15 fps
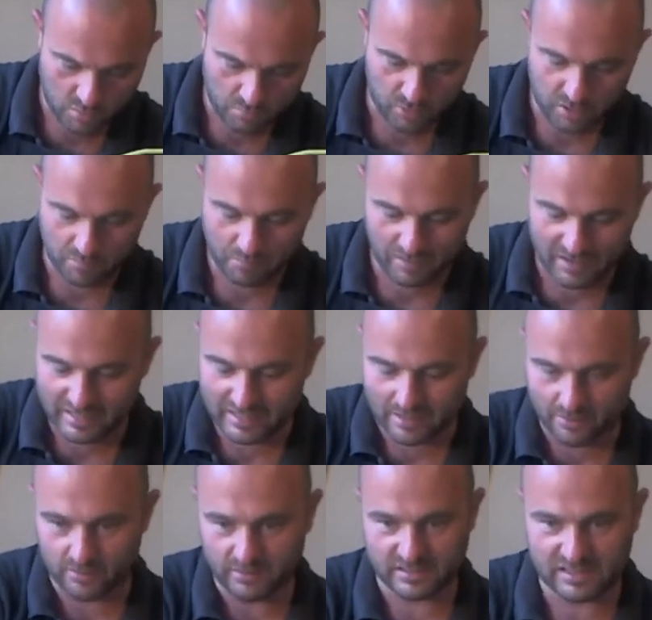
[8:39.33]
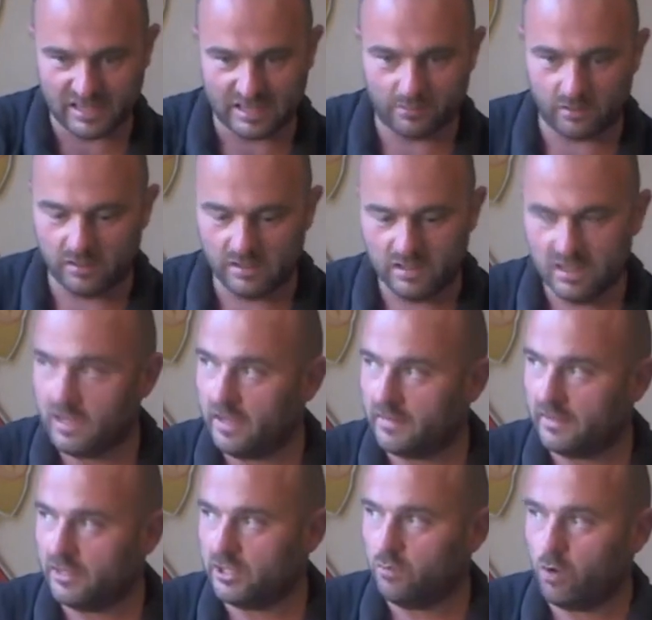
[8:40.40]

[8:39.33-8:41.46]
Put a bead out on the table, and then you